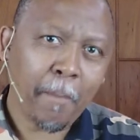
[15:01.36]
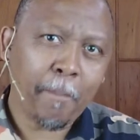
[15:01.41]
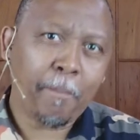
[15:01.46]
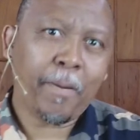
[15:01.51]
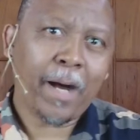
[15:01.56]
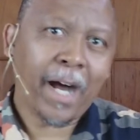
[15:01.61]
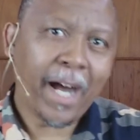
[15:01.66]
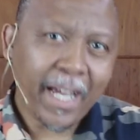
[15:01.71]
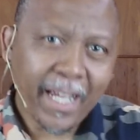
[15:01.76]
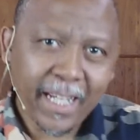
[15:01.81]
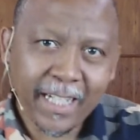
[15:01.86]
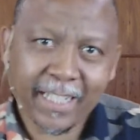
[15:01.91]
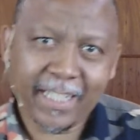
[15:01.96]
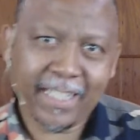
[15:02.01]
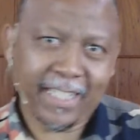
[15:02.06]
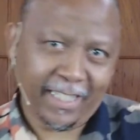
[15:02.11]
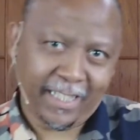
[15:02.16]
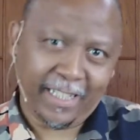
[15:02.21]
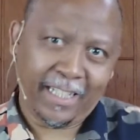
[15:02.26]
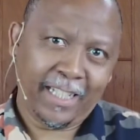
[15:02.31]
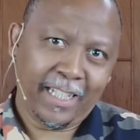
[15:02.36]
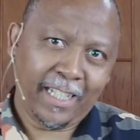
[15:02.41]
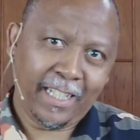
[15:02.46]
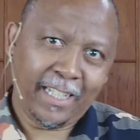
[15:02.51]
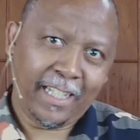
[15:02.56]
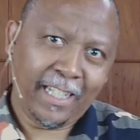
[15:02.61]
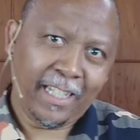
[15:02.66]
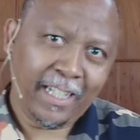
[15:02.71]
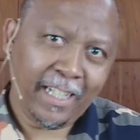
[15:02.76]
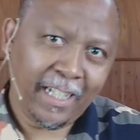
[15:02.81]
piety,
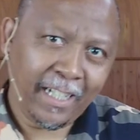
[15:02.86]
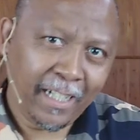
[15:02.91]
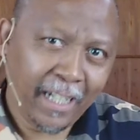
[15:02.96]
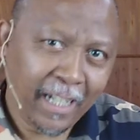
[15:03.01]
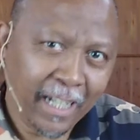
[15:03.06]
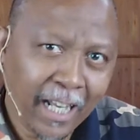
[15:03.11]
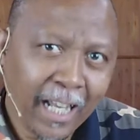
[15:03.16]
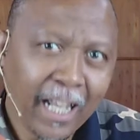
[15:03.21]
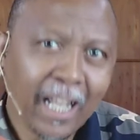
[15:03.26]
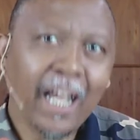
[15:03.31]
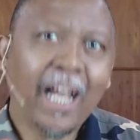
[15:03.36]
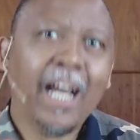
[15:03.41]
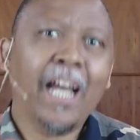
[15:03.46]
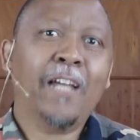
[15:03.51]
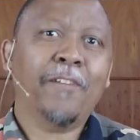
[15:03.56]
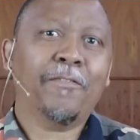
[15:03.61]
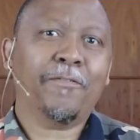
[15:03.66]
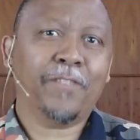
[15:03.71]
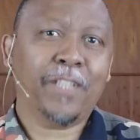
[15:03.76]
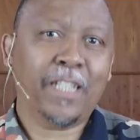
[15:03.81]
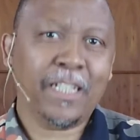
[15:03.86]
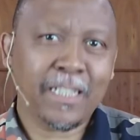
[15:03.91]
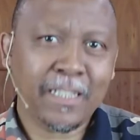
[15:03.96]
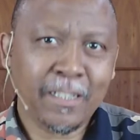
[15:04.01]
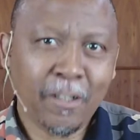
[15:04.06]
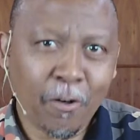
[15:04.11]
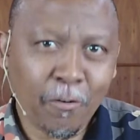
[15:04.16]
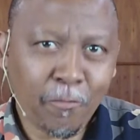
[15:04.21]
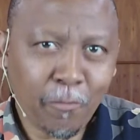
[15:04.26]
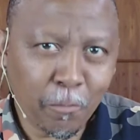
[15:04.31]
a life that
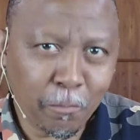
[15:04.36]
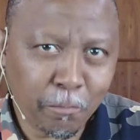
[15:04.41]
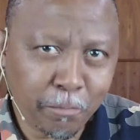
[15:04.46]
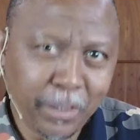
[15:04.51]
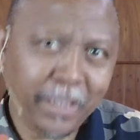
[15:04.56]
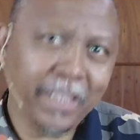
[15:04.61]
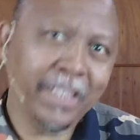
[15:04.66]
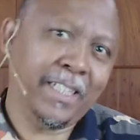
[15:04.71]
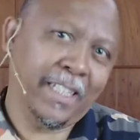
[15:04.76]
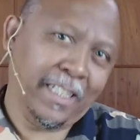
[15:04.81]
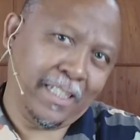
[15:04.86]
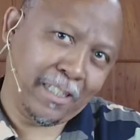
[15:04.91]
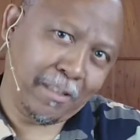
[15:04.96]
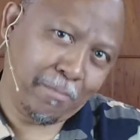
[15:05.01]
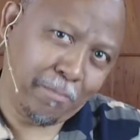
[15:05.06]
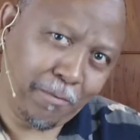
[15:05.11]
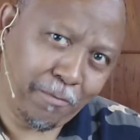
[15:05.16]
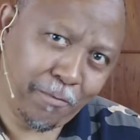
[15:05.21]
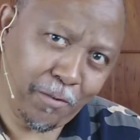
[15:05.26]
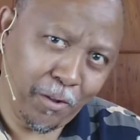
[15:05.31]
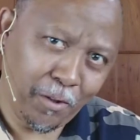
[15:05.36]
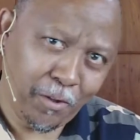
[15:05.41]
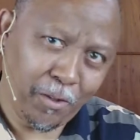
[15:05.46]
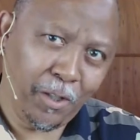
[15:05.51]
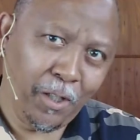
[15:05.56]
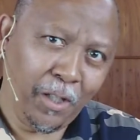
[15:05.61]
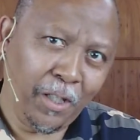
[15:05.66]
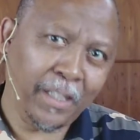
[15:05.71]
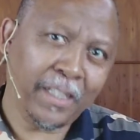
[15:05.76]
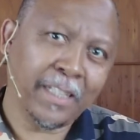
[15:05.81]
of obedience before
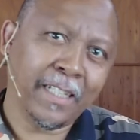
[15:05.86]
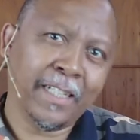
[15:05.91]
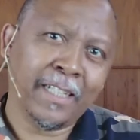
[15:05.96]
God,